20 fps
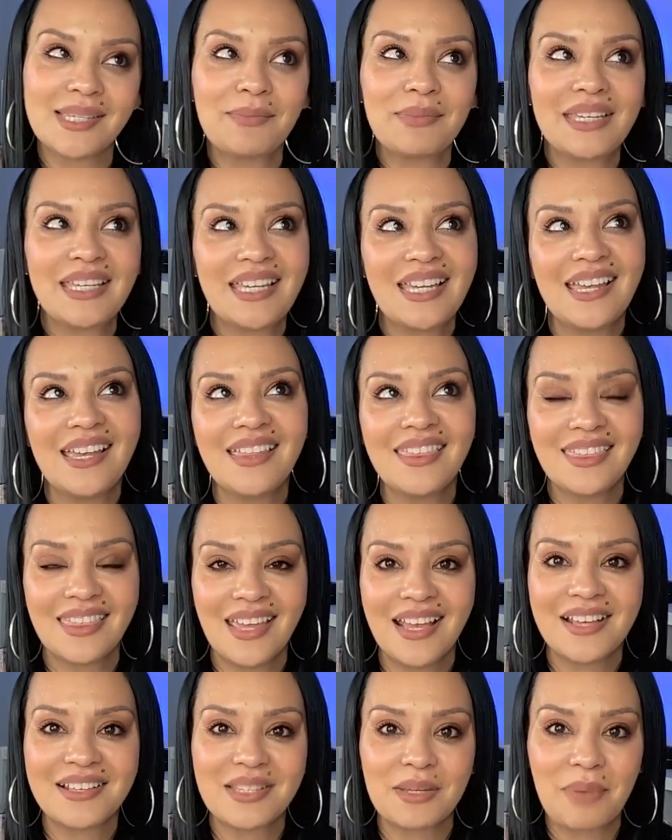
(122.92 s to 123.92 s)
some key
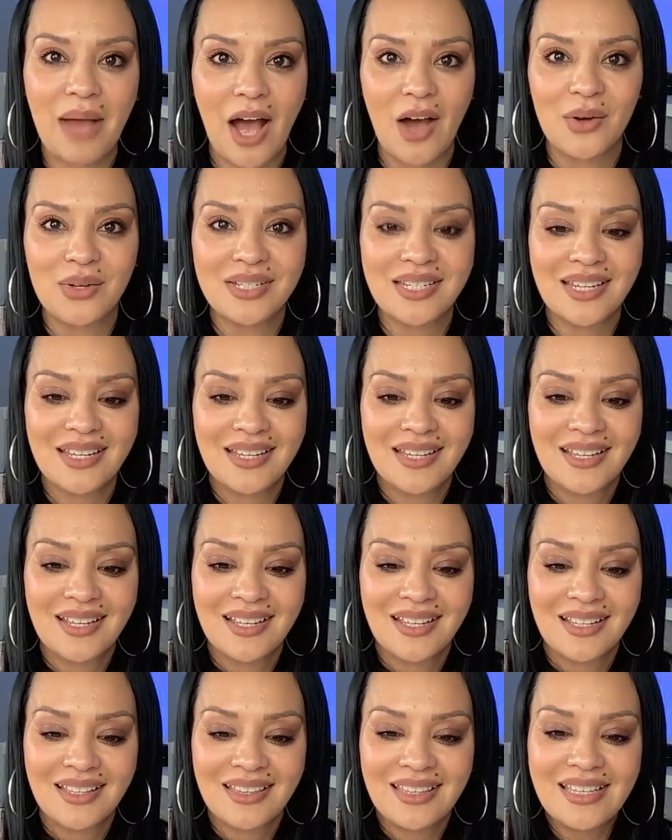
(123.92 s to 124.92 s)
things about
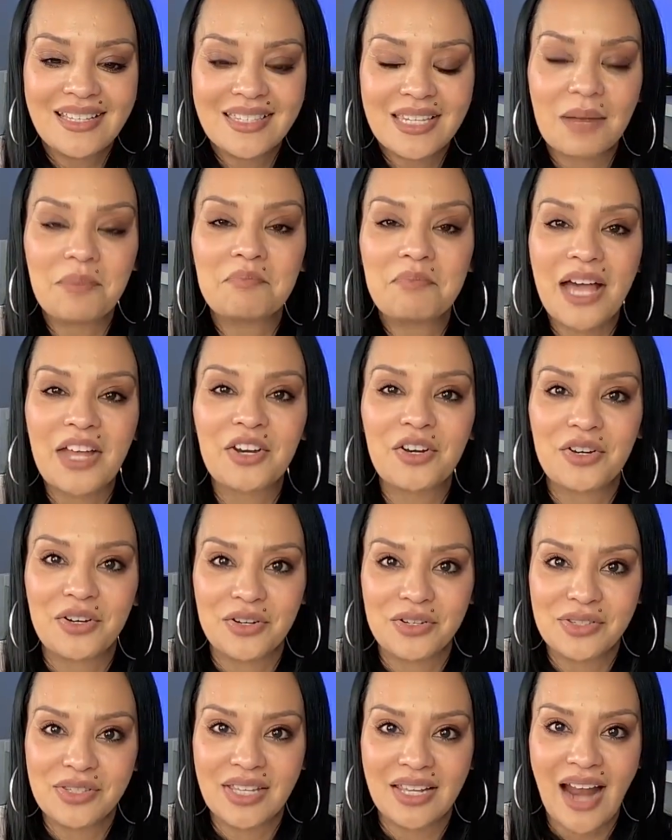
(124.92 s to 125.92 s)
these
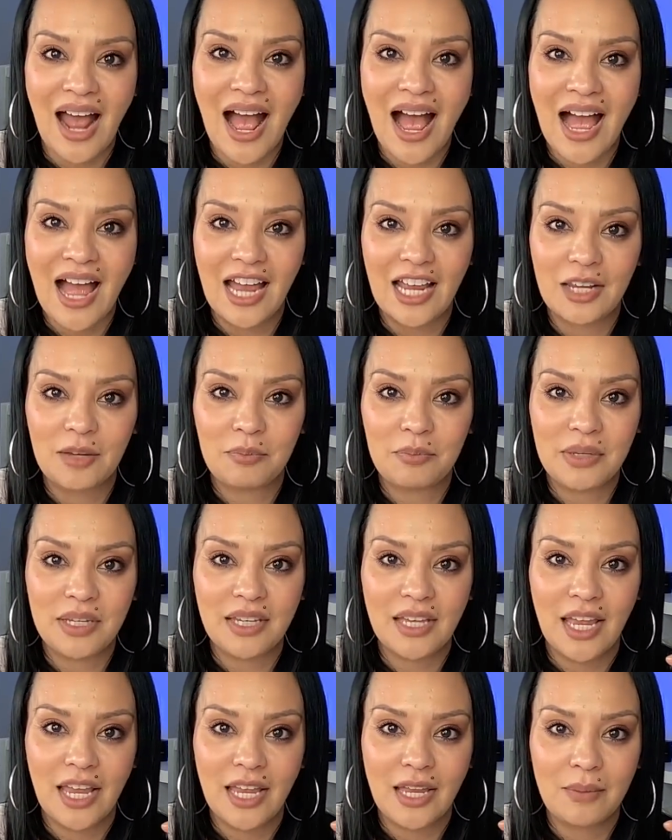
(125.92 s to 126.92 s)
competitors that I
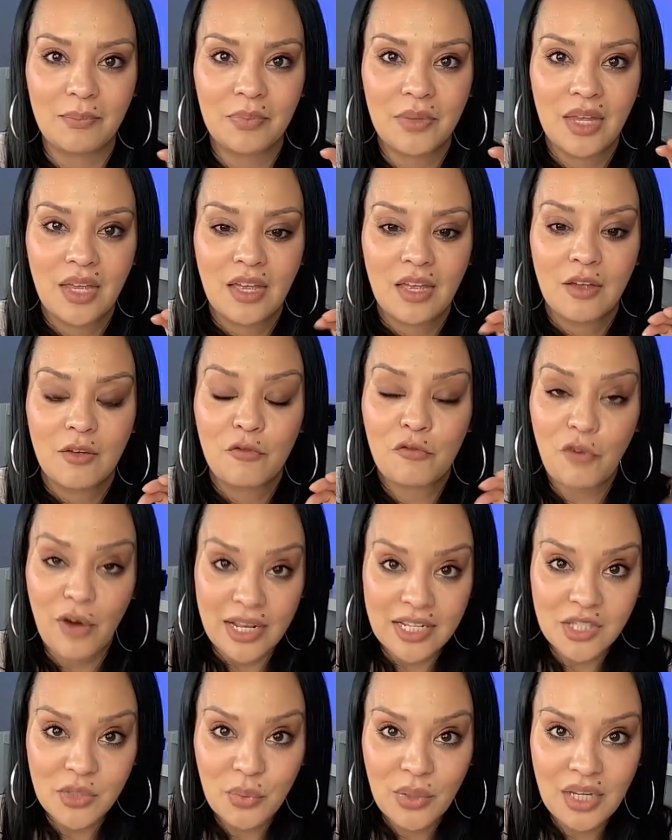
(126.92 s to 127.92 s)
became
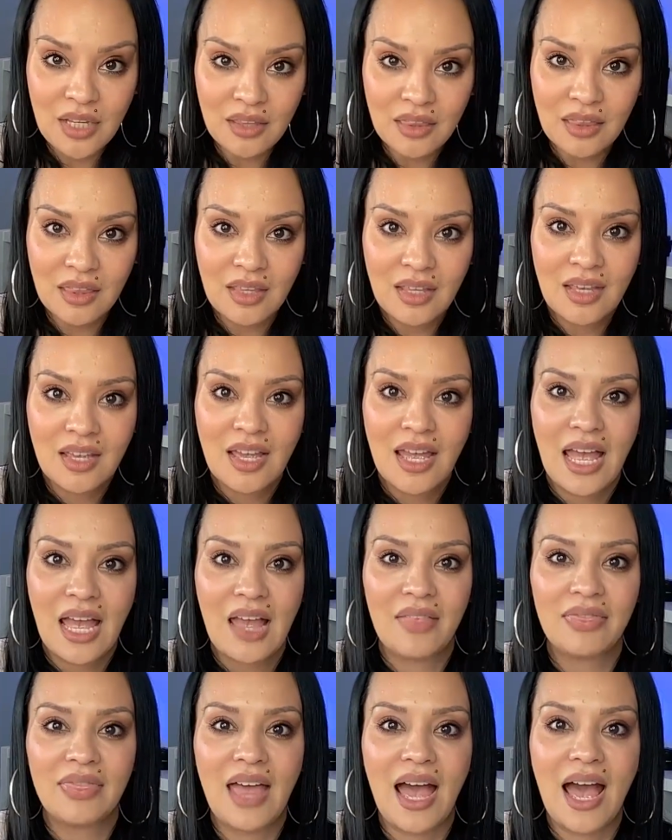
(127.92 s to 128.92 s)
friends with
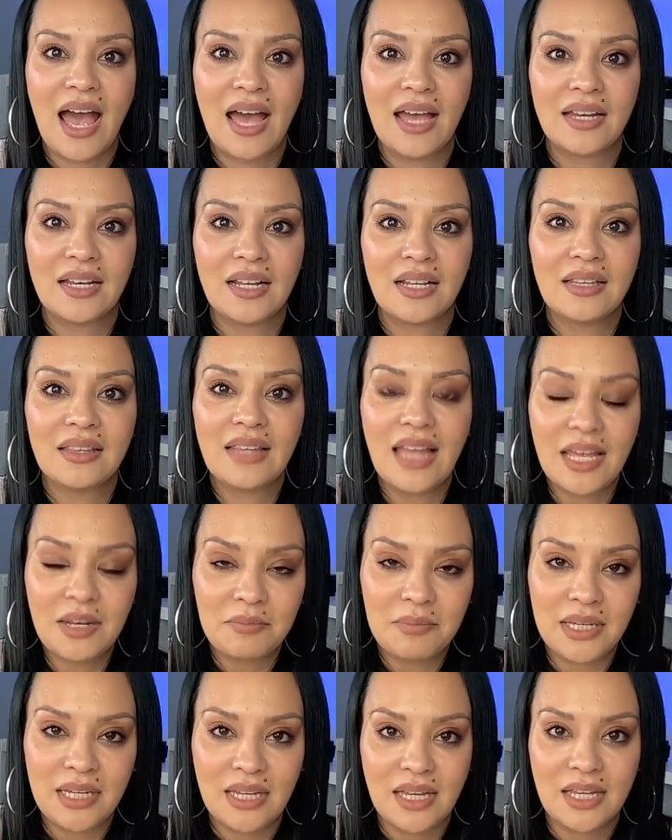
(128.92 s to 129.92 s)
and that
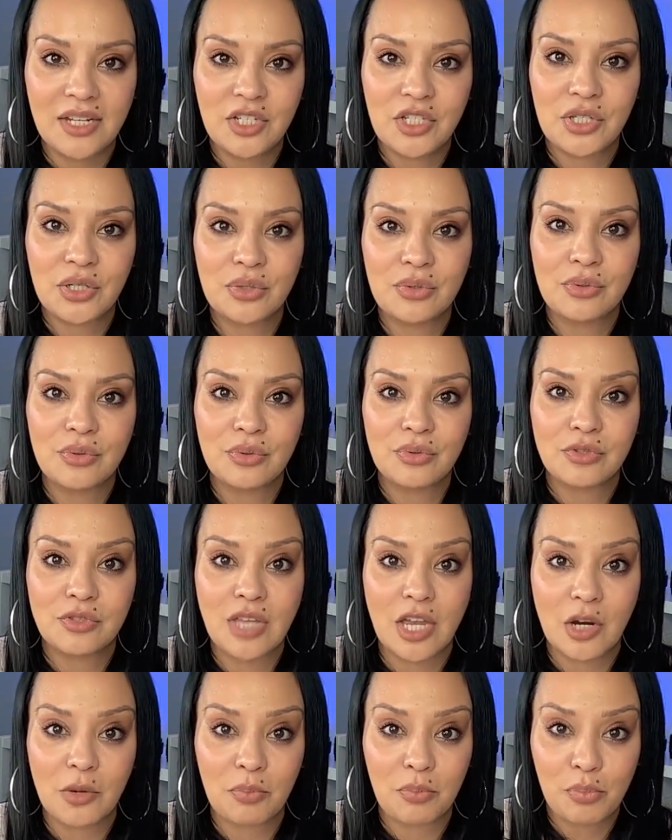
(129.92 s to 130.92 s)
let me into
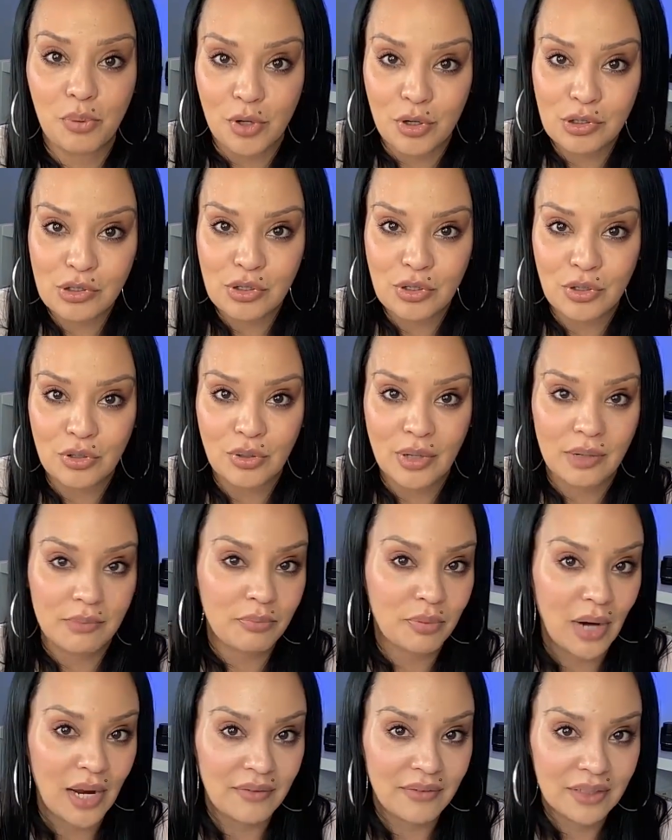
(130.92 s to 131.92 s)
their personal and
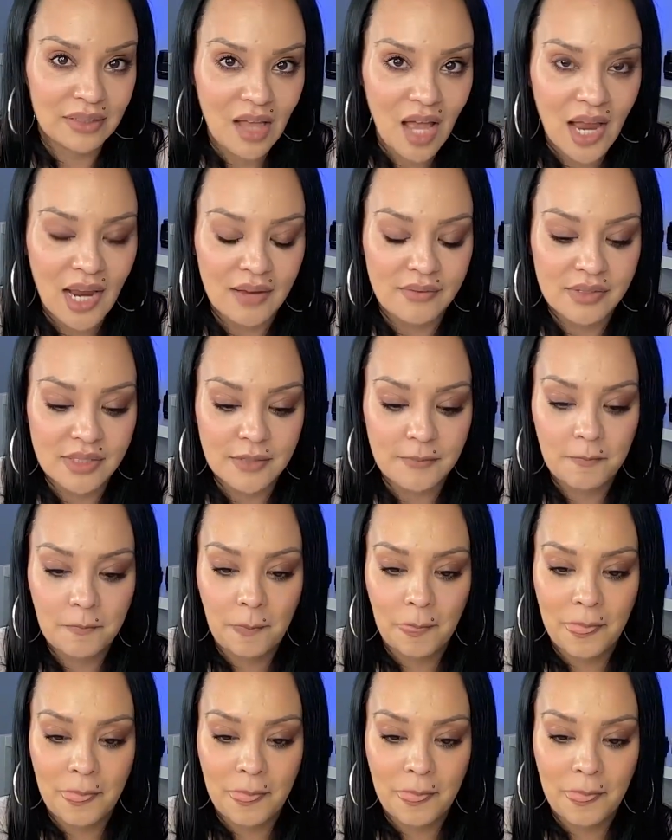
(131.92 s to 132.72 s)
private lives.